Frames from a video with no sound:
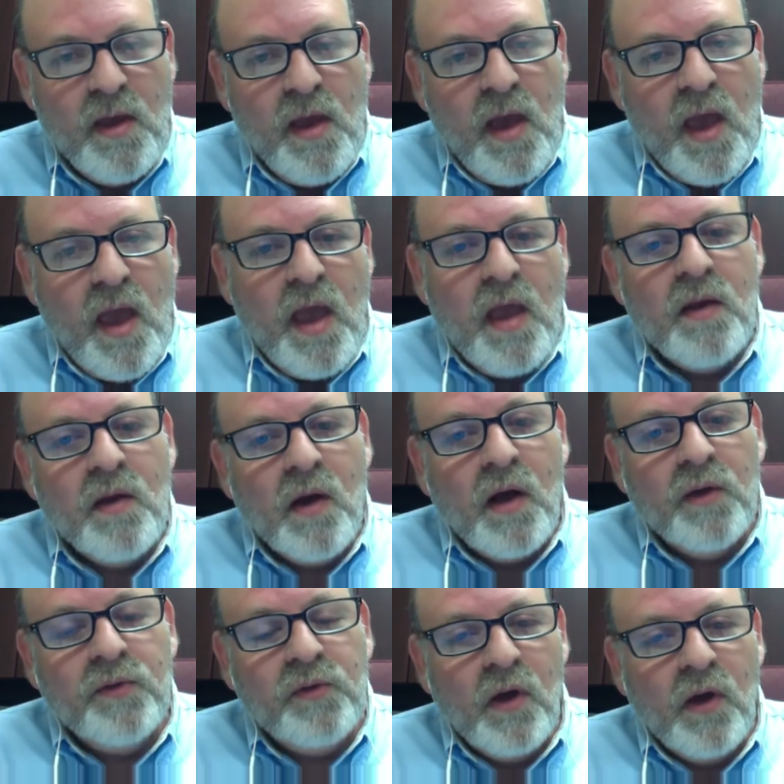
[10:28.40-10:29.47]
and
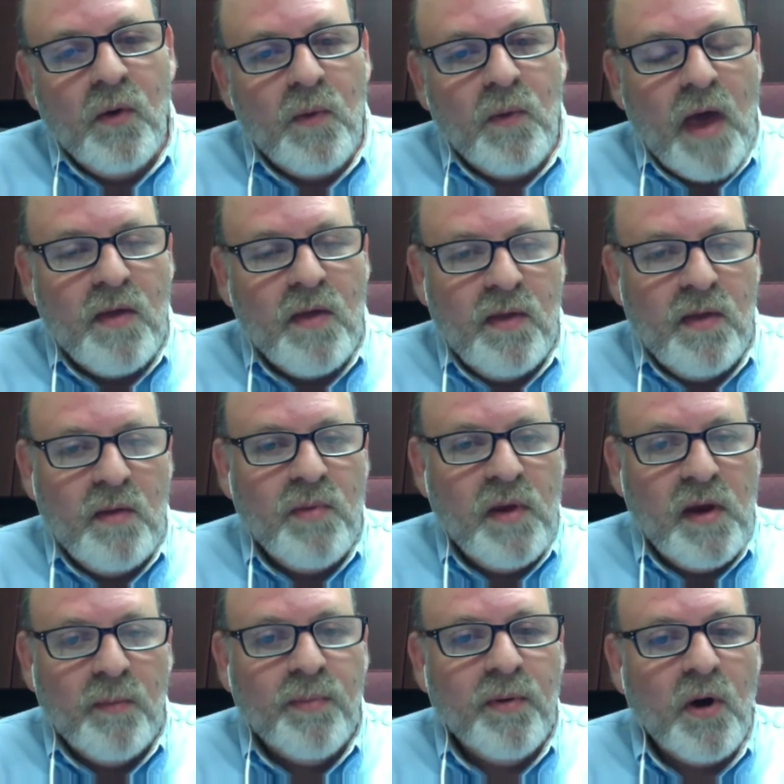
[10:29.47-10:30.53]
also rather than
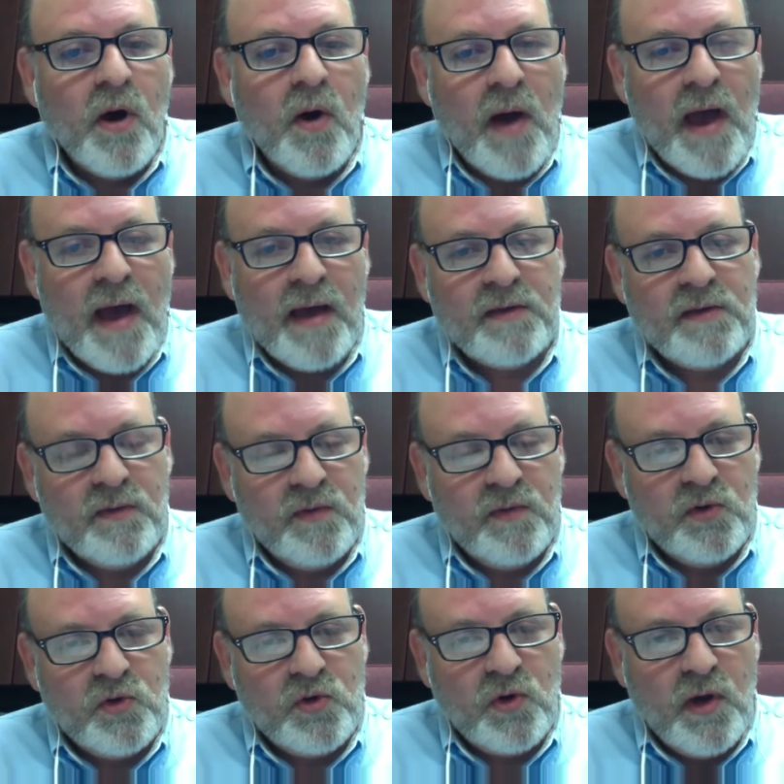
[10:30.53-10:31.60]
being proactive
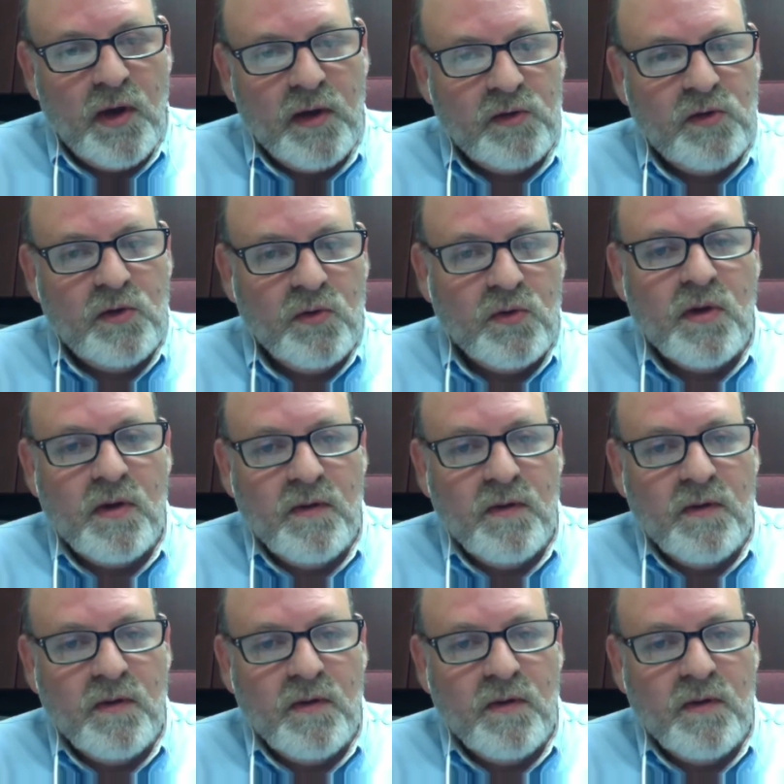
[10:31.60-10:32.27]
in trying to